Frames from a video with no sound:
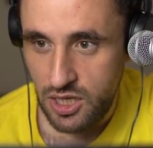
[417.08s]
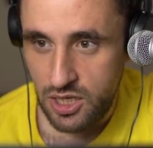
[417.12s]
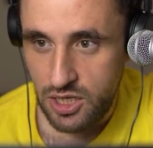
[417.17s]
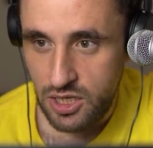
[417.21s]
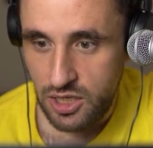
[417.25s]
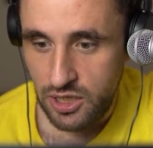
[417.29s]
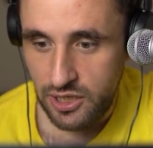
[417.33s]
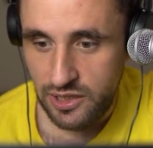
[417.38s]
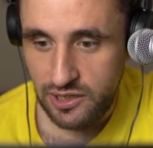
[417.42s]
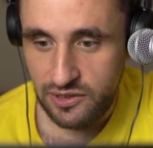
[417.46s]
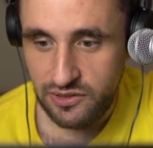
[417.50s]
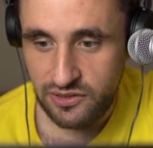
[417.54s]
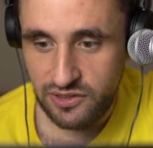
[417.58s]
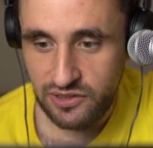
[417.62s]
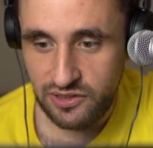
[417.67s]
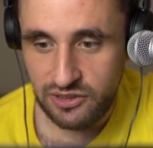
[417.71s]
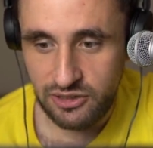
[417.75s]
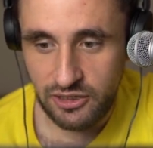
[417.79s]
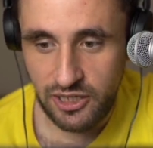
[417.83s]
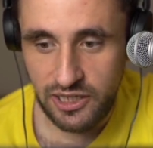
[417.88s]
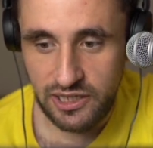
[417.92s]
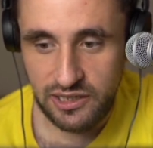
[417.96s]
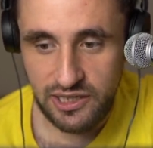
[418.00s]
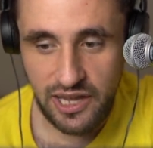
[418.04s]

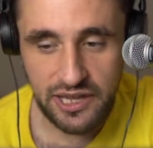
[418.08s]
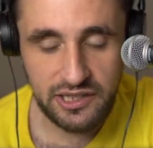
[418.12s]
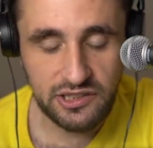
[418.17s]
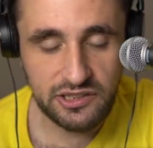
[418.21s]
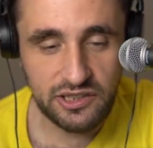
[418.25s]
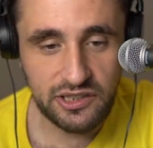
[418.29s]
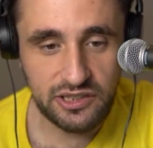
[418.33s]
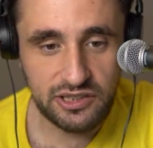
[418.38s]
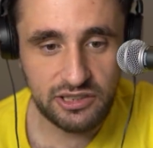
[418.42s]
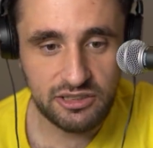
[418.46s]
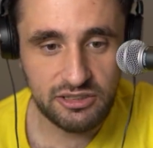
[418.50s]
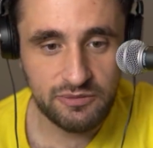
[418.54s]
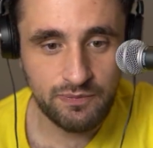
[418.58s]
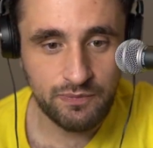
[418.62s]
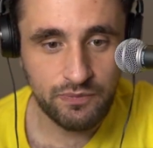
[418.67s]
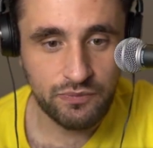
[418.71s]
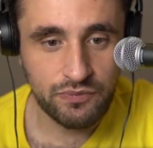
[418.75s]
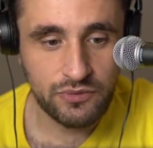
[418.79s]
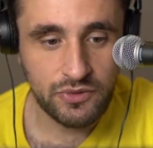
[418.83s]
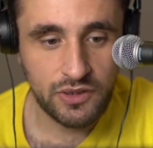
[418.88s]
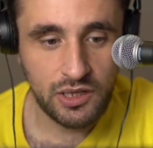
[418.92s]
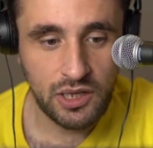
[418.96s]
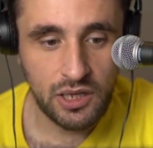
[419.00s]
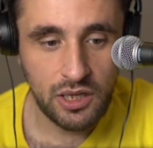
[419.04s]
It's just...
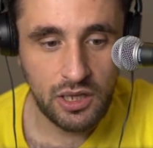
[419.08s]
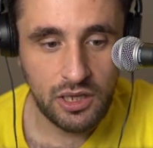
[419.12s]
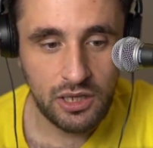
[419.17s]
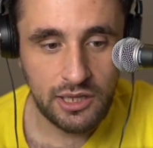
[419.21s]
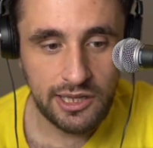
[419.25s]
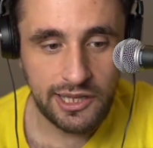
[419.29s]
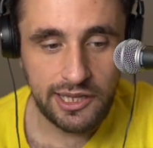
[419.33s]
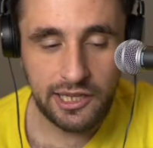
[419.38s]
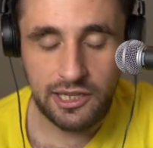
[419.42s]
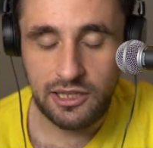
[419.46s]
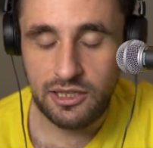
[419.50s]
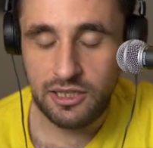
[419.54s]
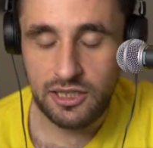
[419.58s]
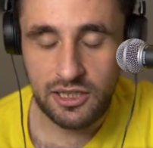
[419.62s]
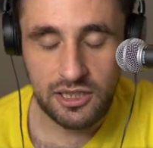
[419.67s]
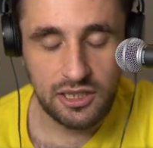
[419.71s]
Like...